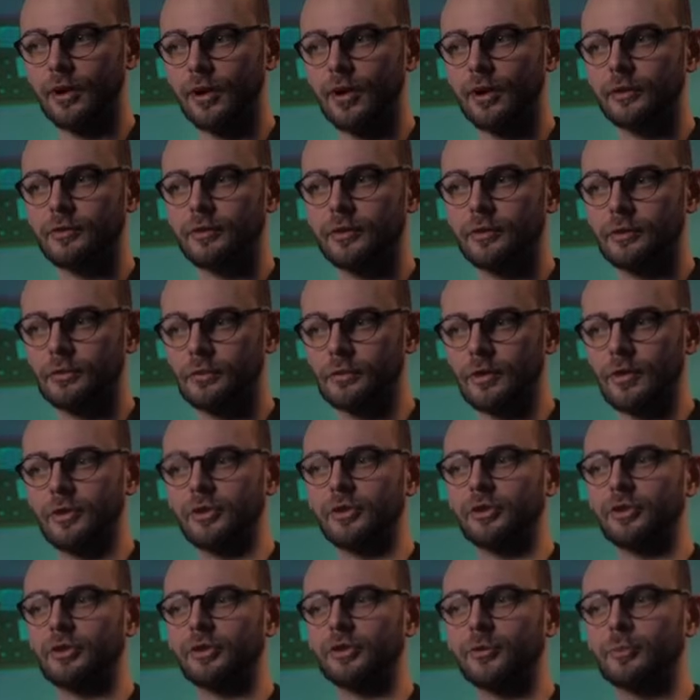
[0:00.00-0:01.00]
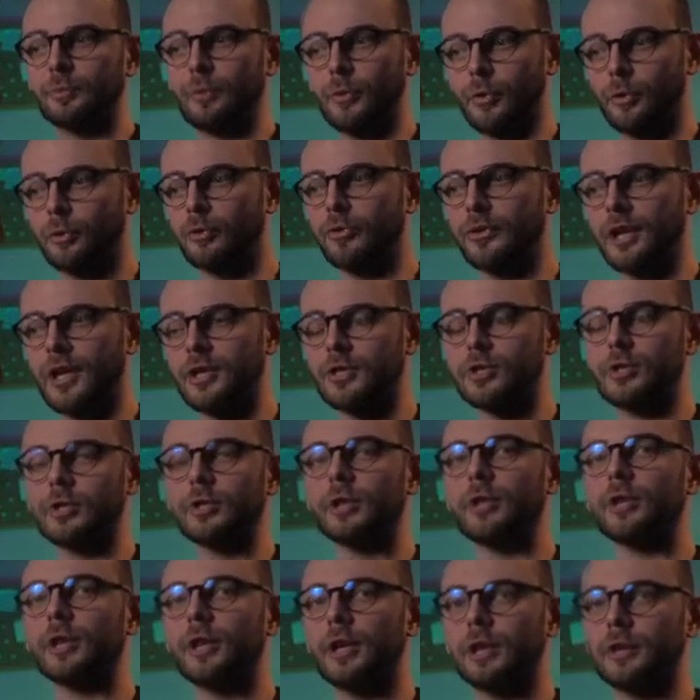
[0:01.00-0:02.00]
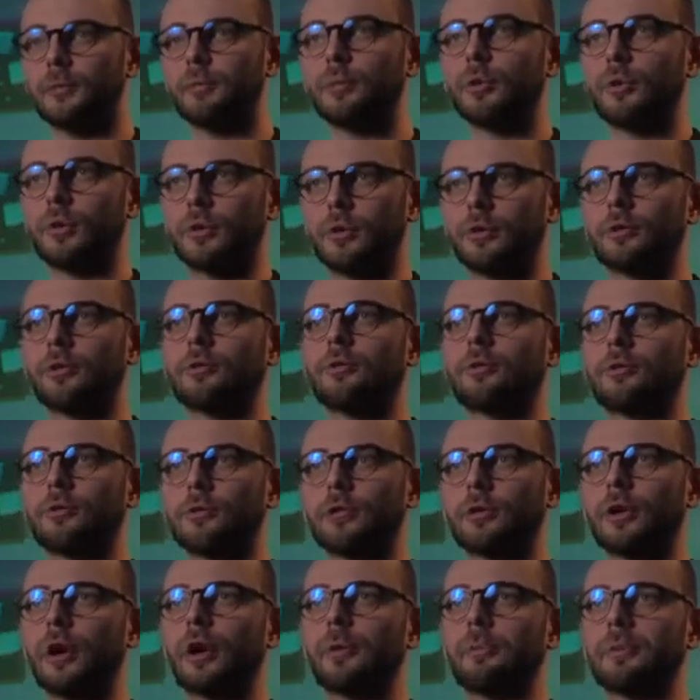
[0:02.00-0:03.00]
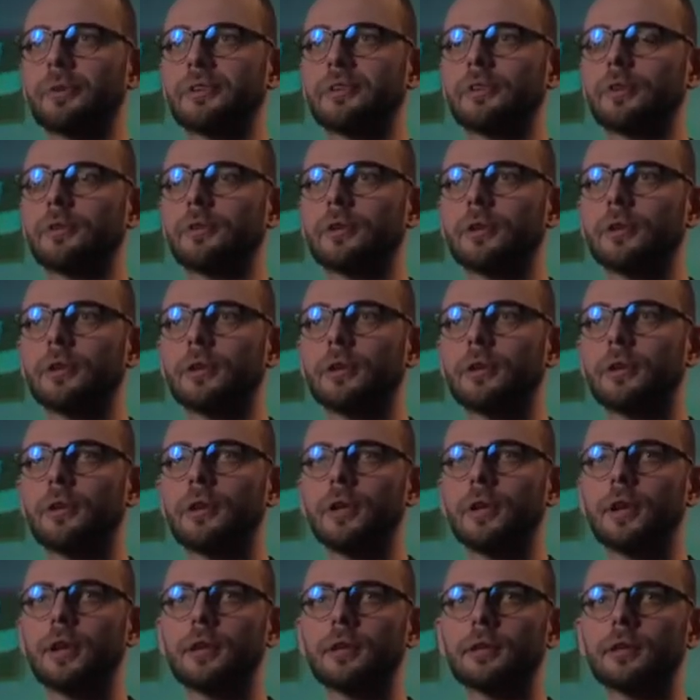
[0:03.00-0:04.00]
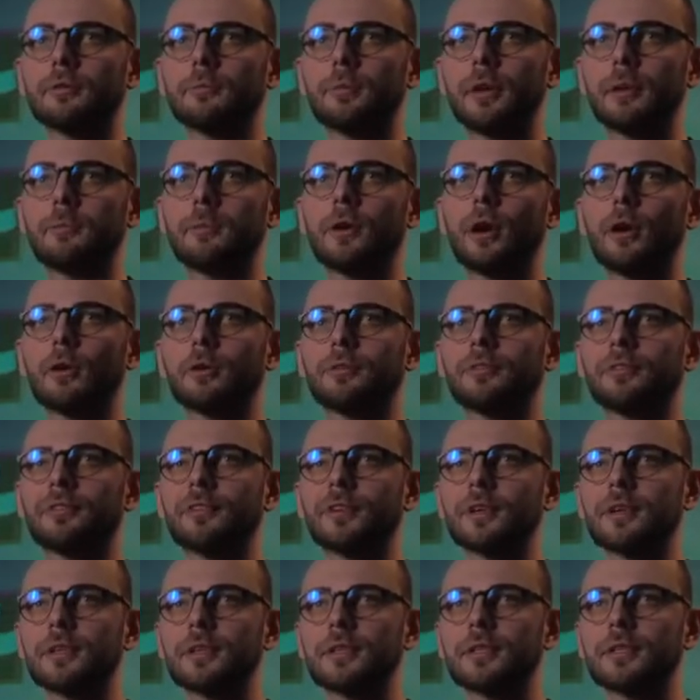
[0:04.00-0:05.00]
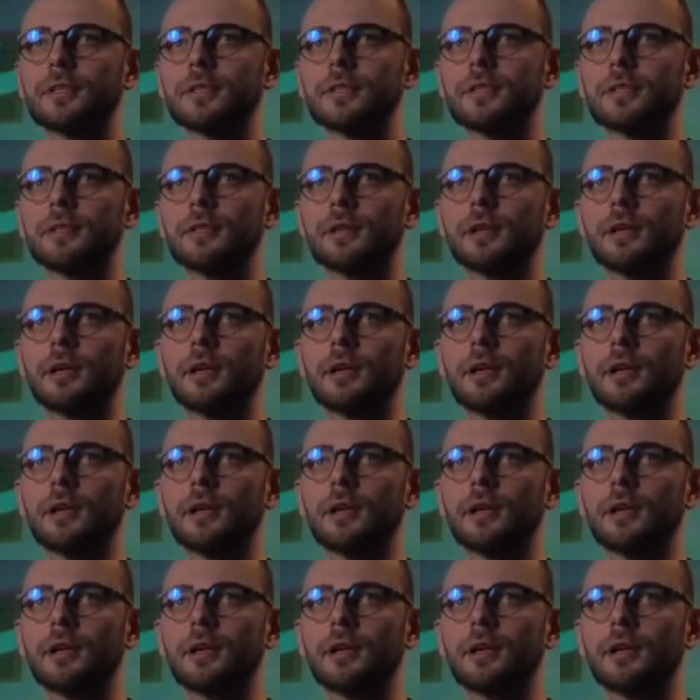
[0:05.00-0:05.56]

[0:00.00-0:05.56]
a lot of interest both nationally and abroad for our material, and maybe our first